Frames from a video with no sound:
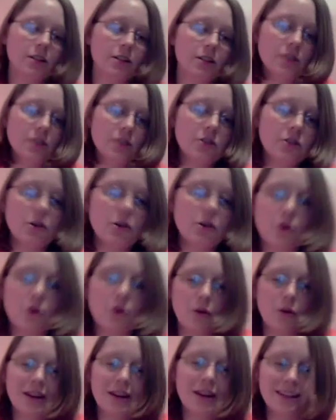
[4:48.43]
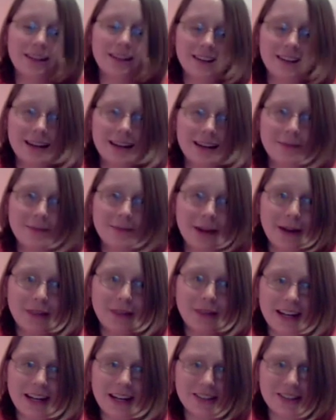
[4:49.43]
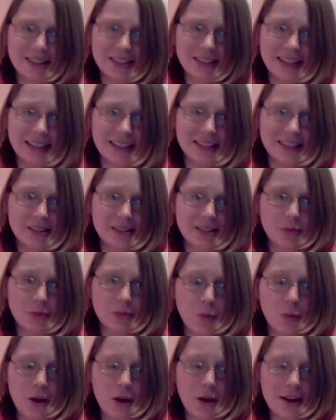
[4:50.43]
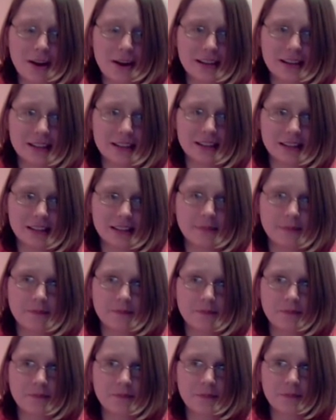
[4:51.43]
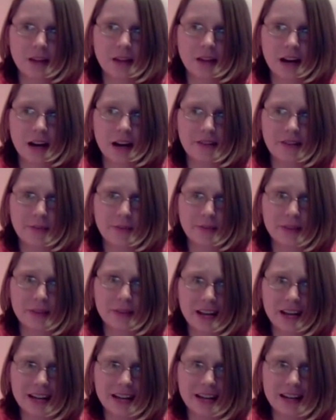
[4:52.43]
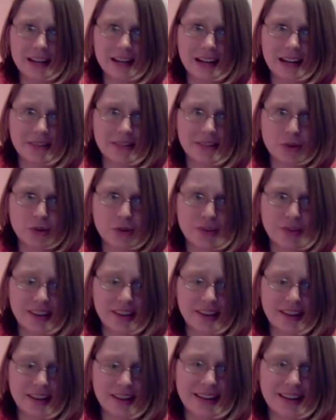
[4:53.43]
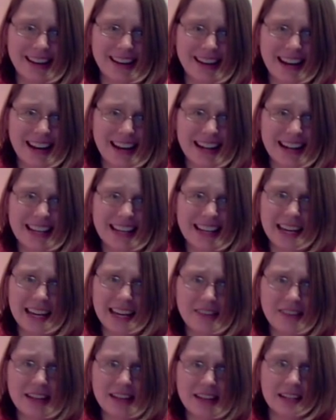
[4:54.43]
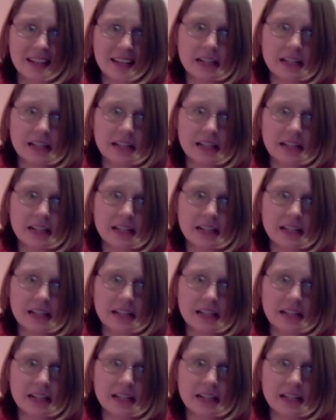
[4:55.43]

So, my rating on this was, from a 10, out of a score of 10, I gave it